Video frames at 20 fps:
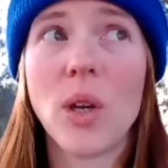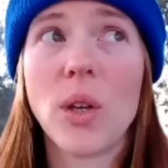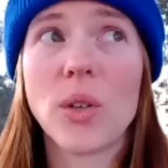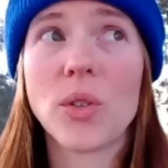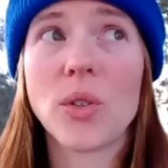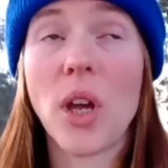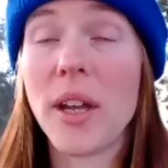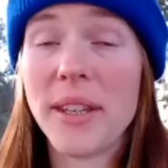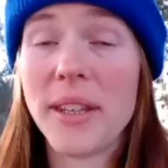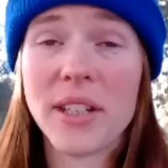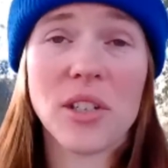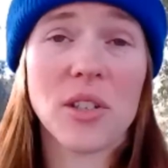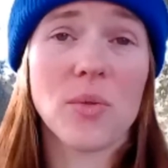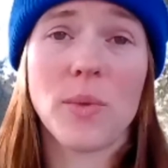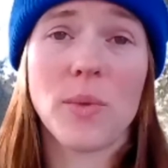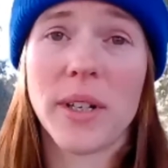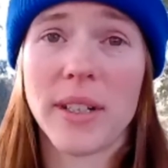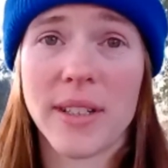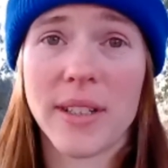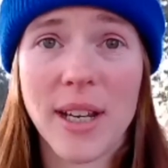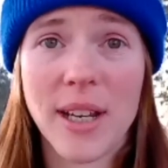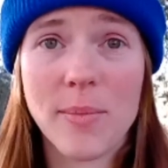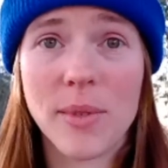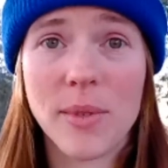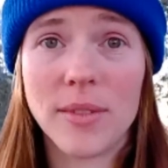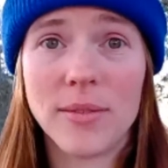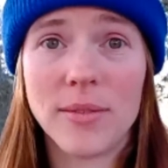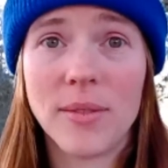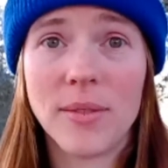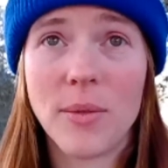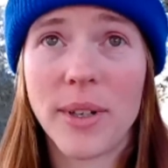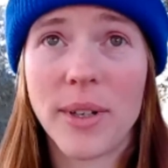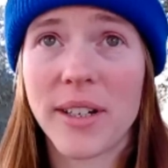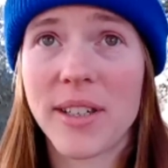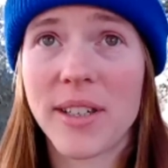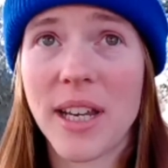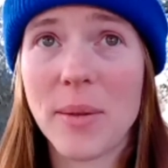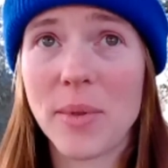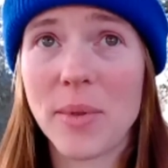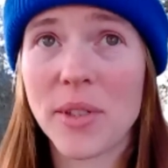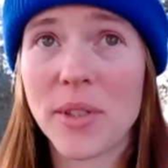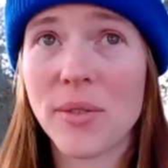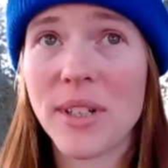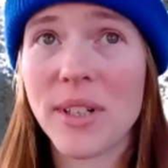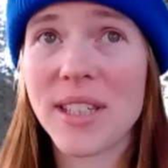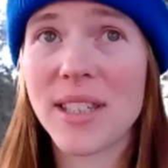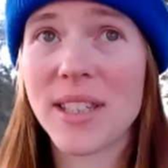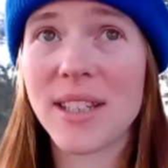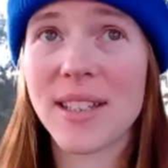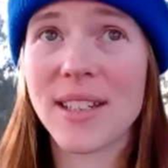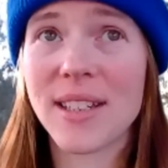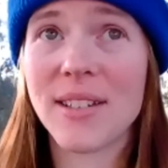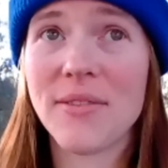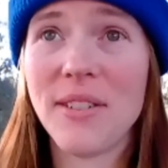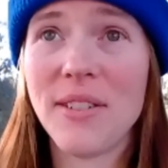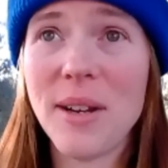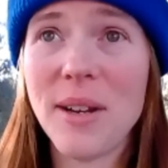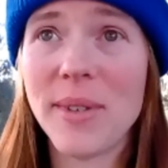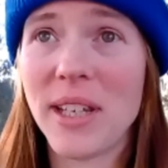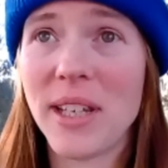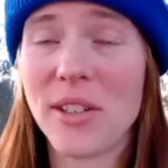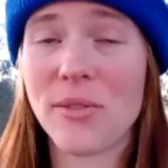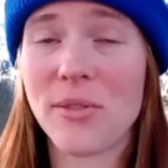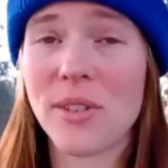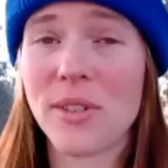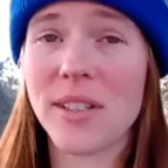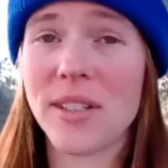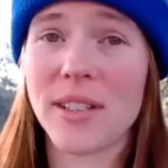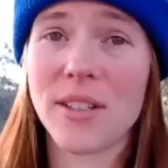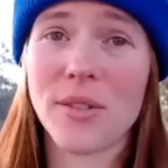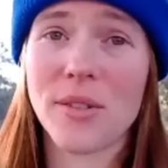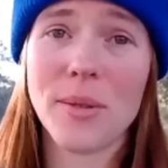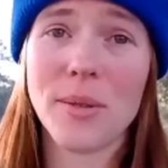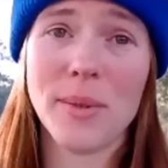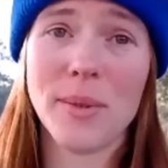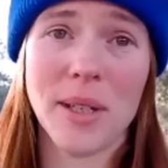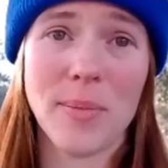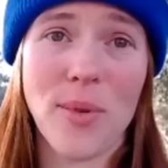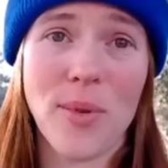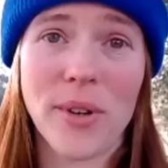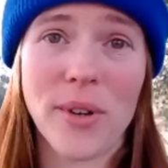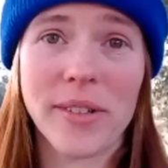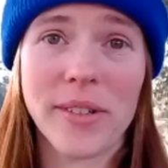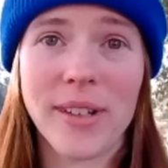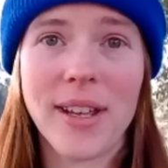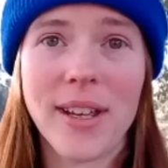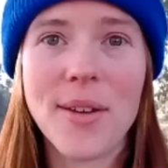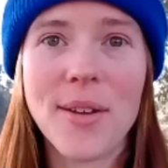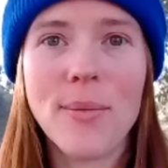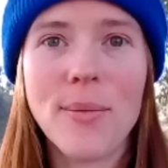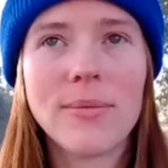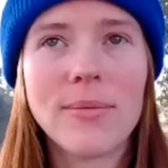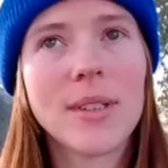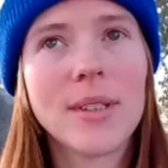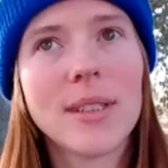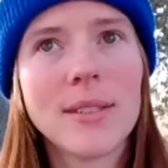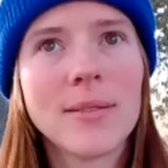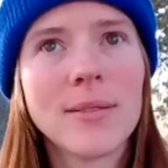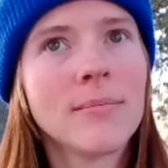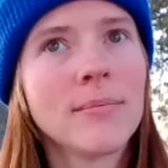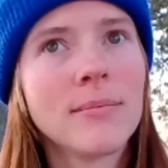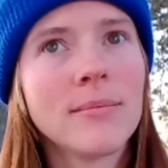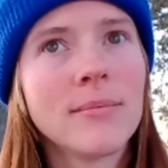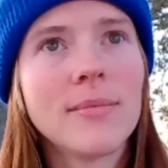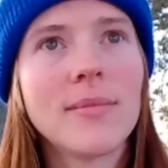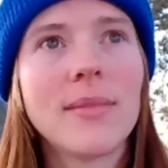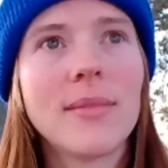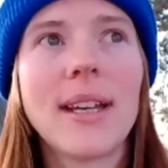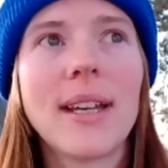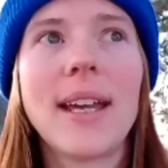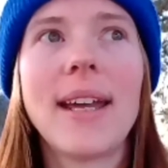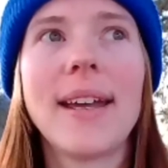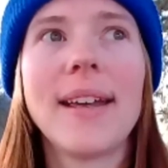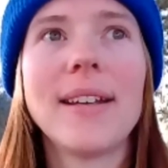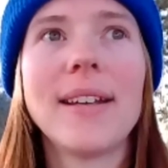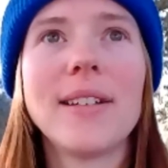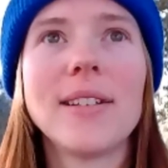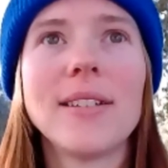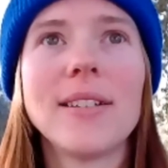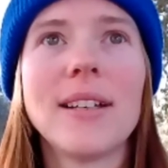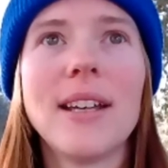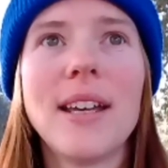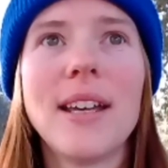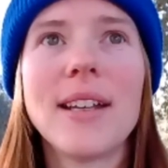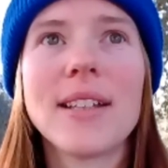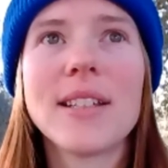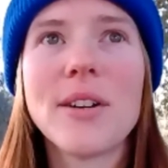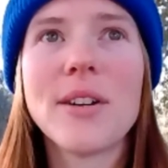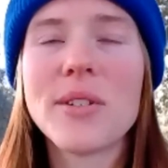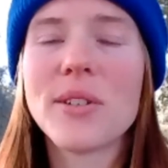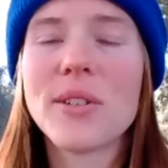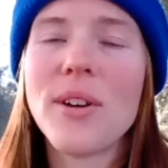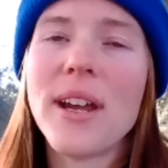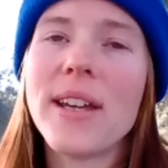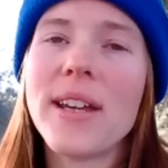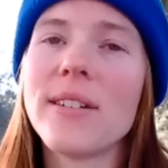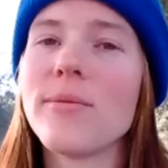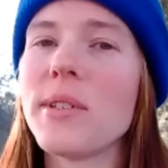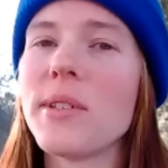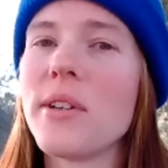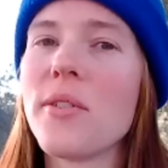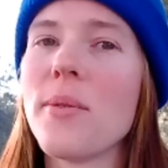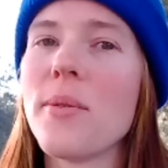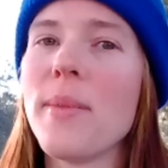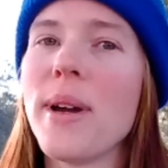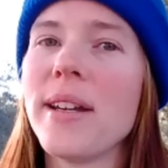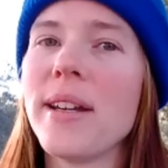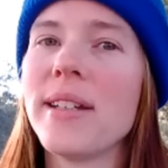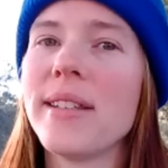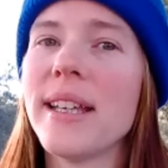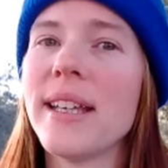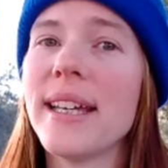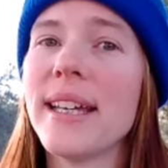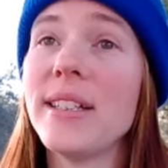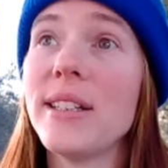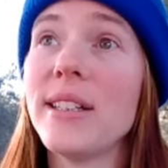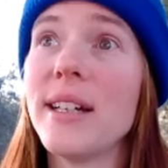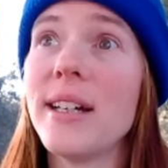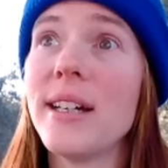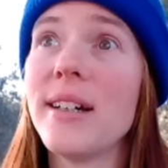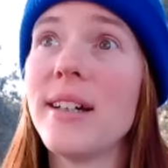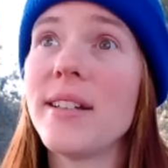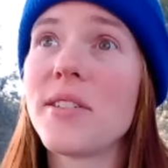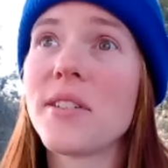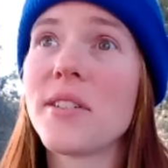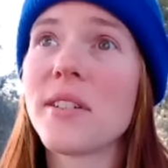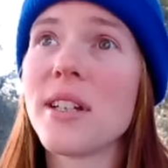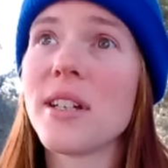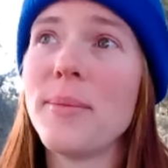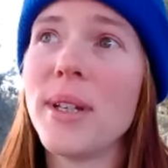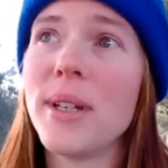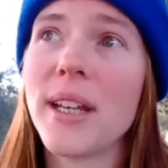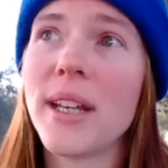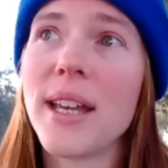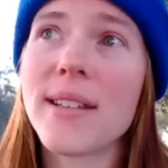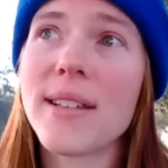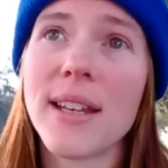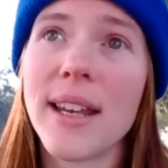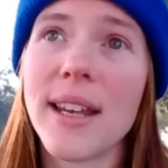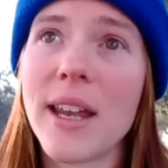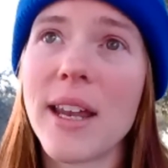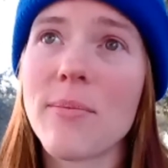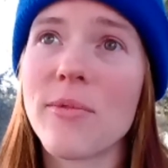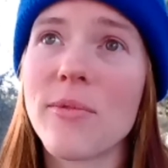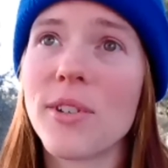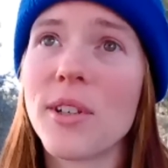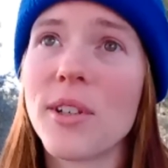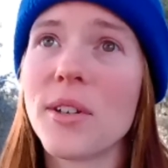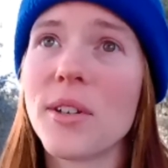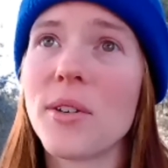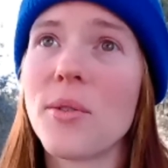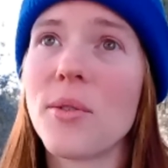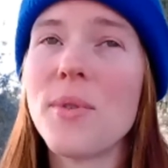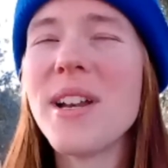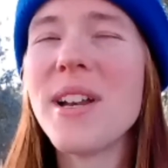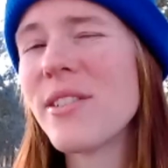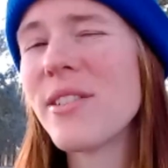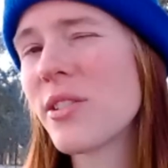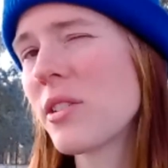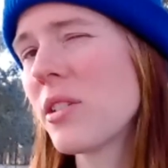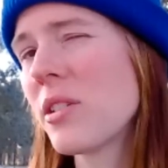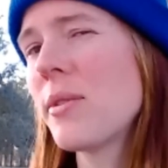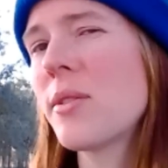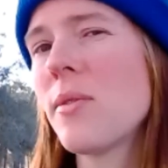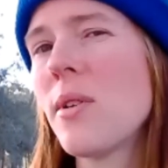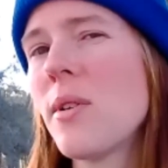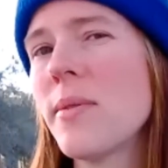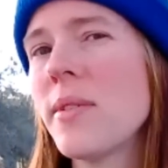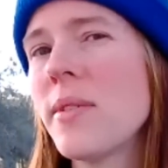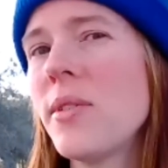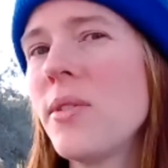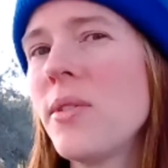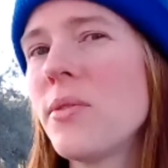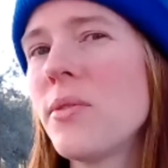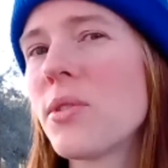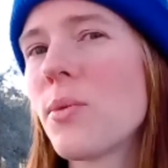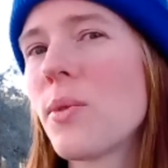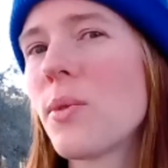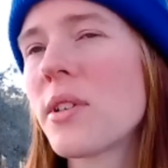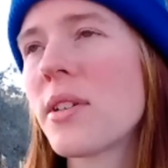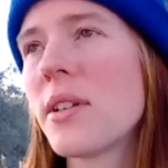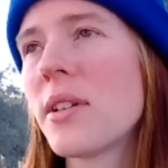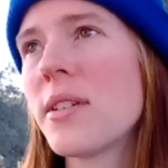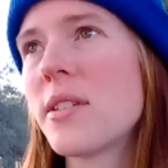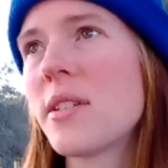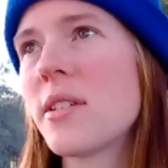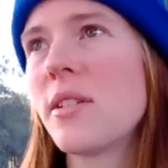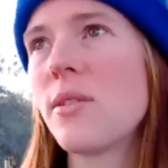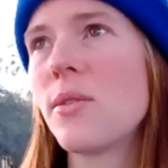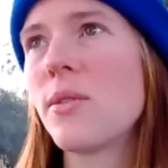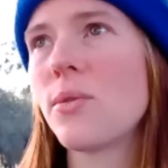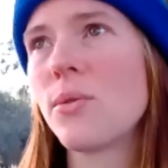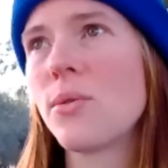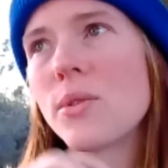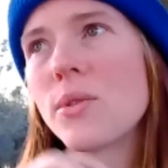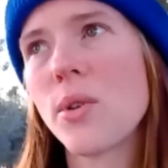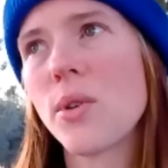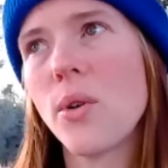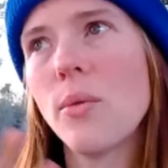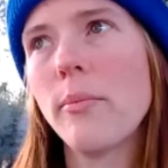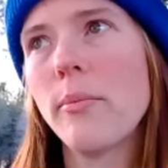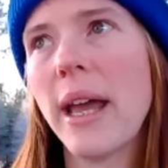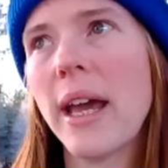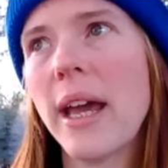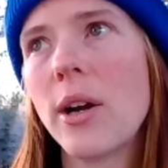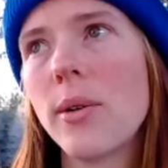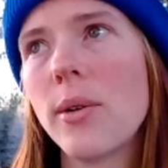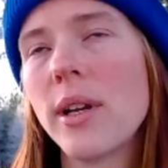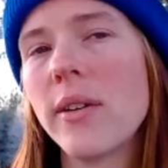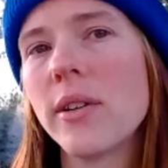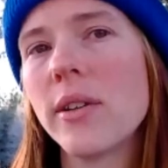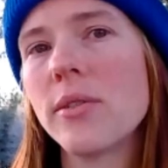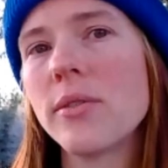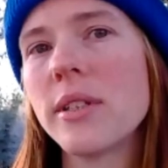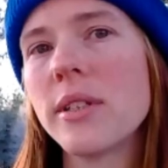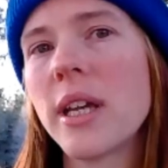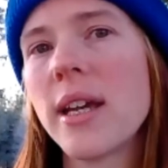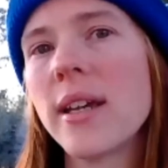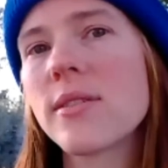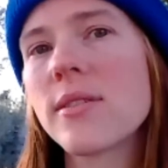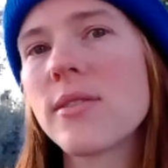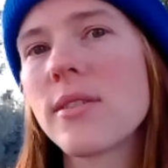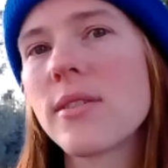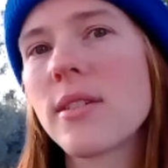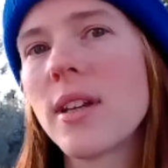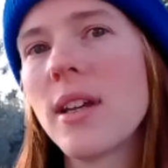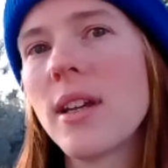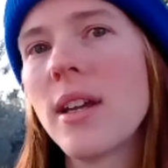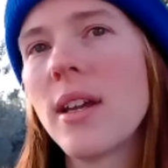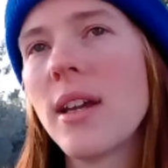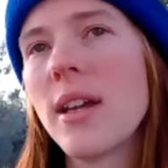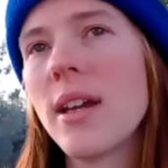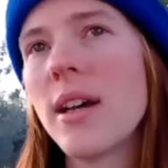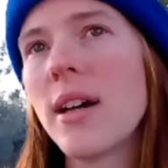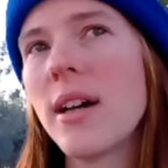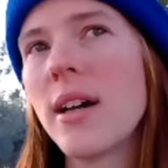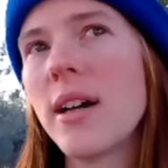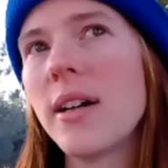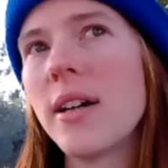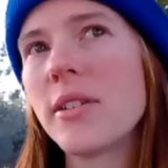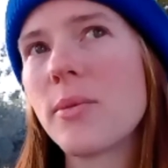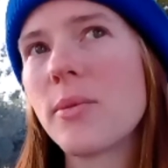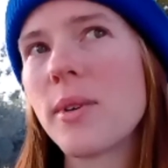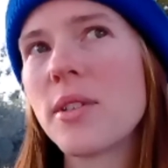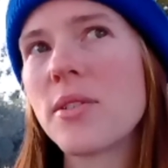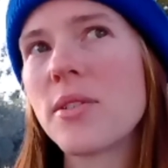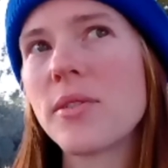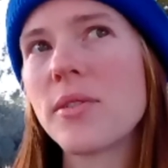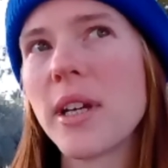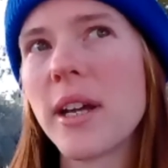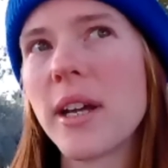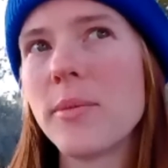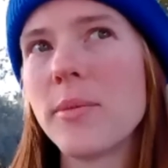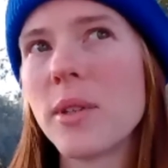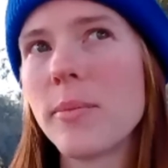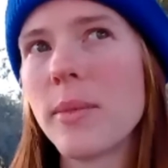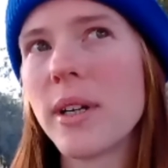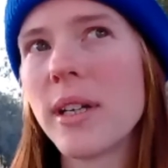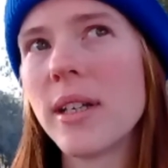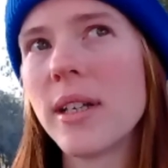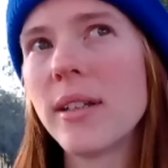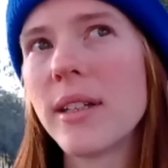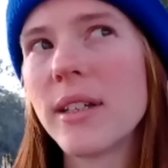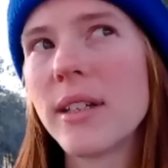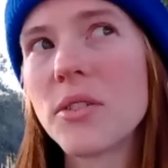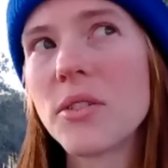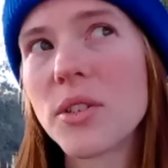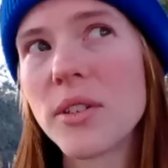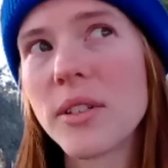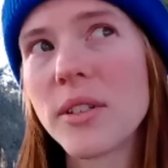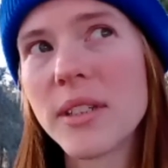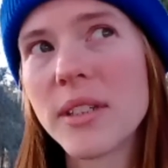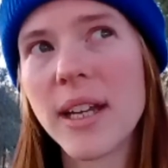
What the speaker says: So, and that's just one example. So family history is extremely important. And it's always great when you're reminded that, oh, it's just going to be a guessing game for you. We're not sure what's wrong with you, so we're just going to send you through this whole battery of other tests to waste your time, your money, and insurance